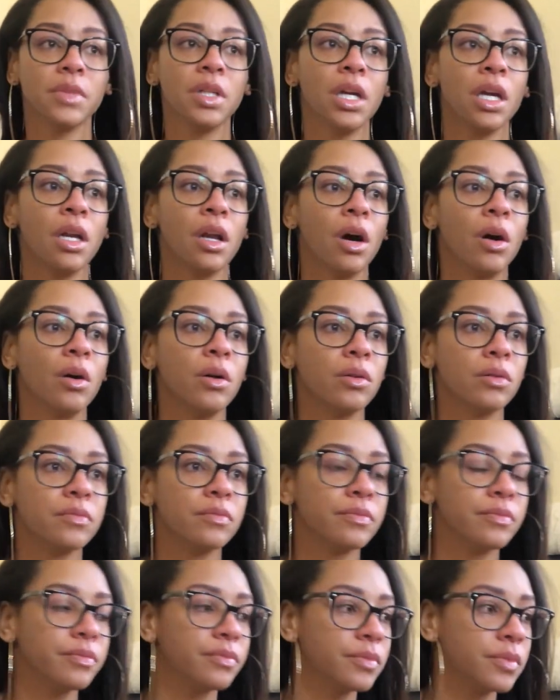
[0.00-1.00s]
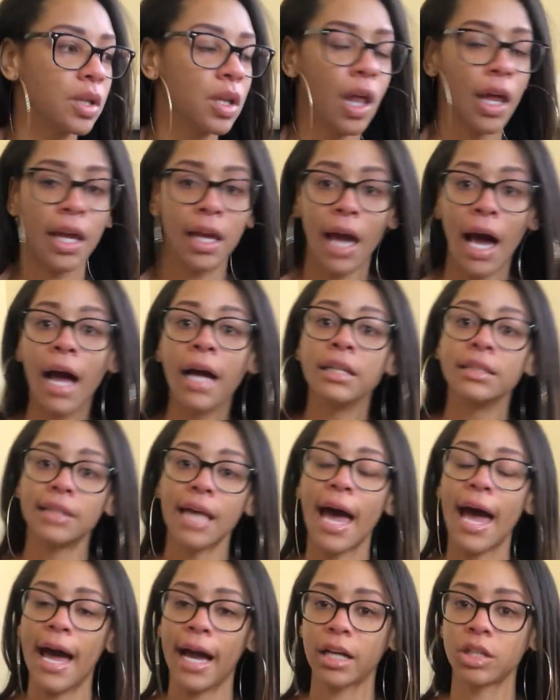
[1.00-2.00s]
you know, like God's
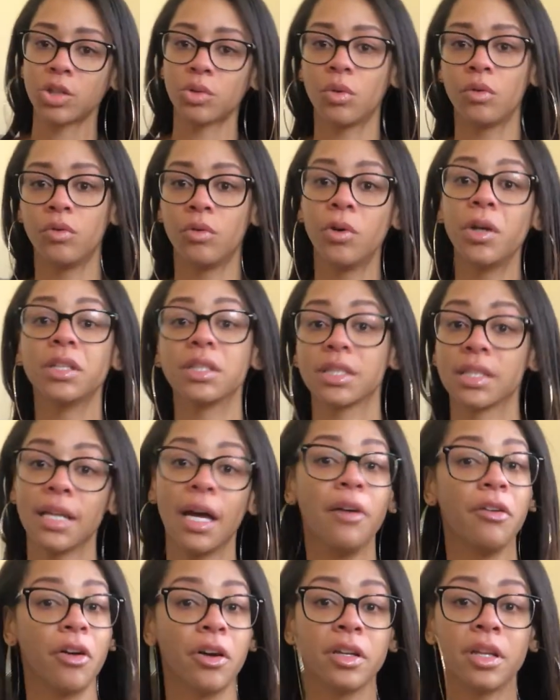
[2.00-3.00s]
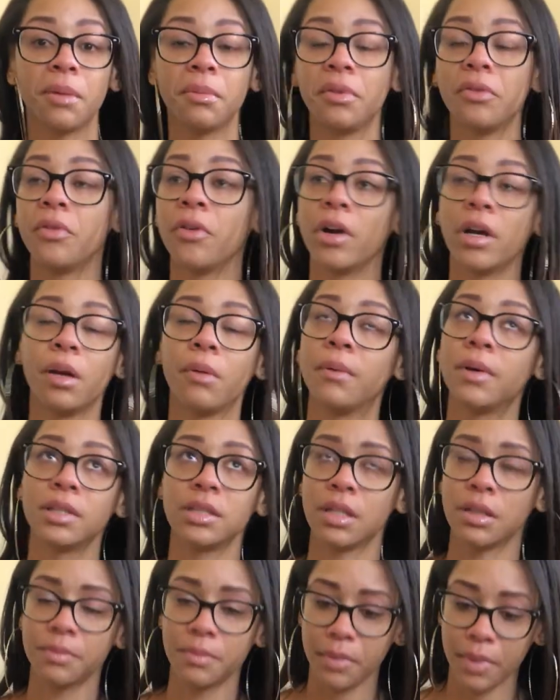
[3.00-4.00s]
actual voice, because I've heard that before and it
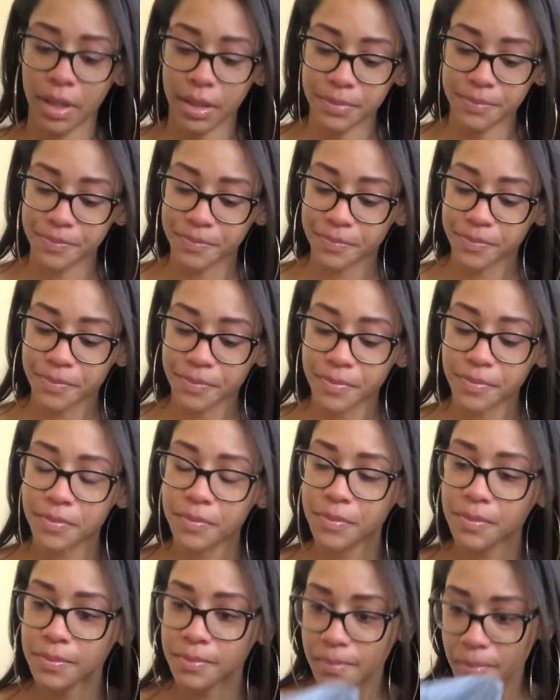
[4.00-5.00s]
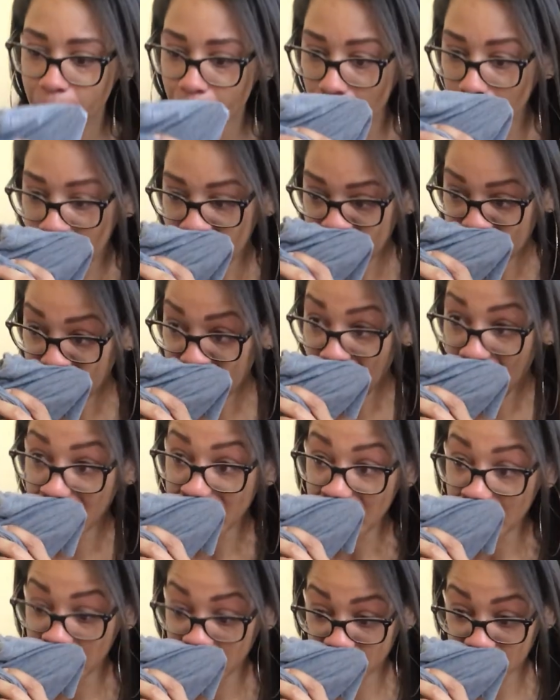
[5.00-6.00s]
wasn't, but I
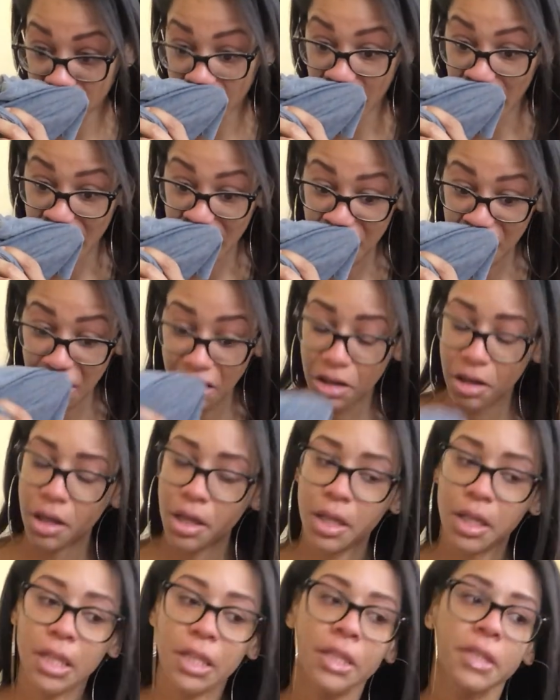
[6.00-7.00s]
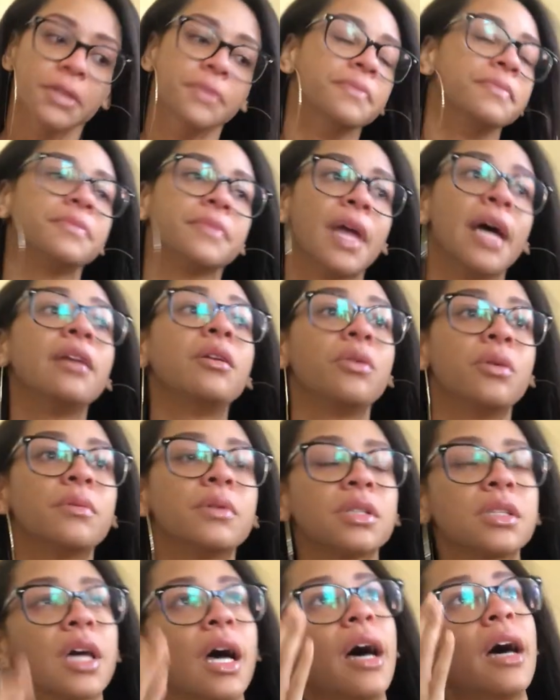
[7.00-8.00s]
knew it was God. I knew it
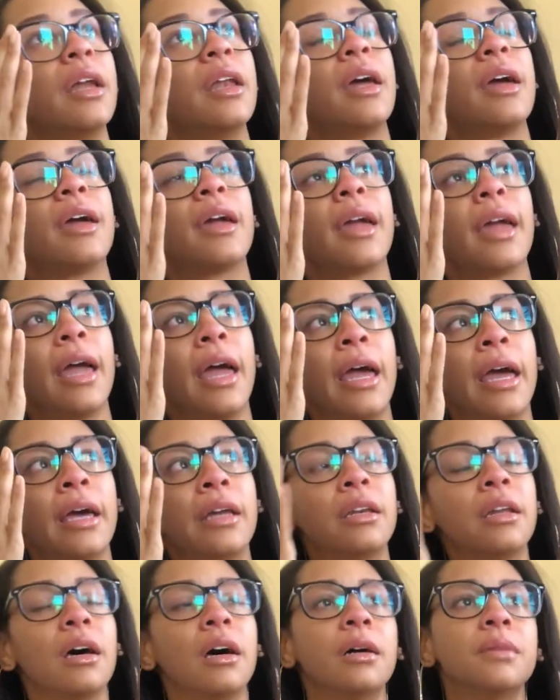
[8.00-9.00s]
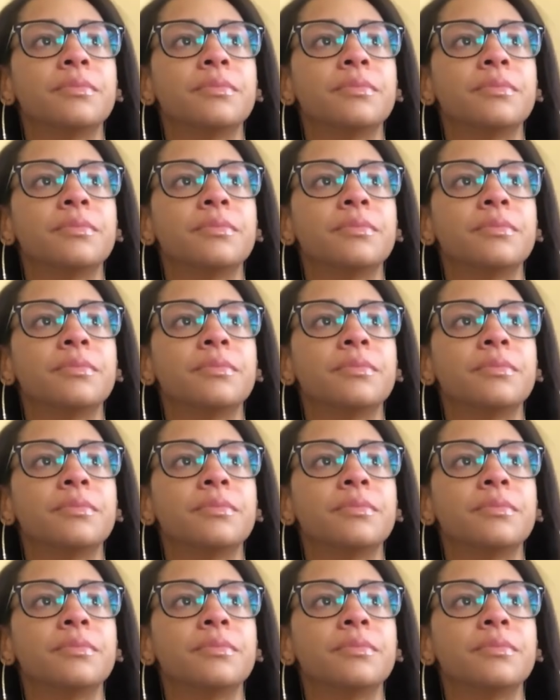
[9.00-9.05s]
was God. And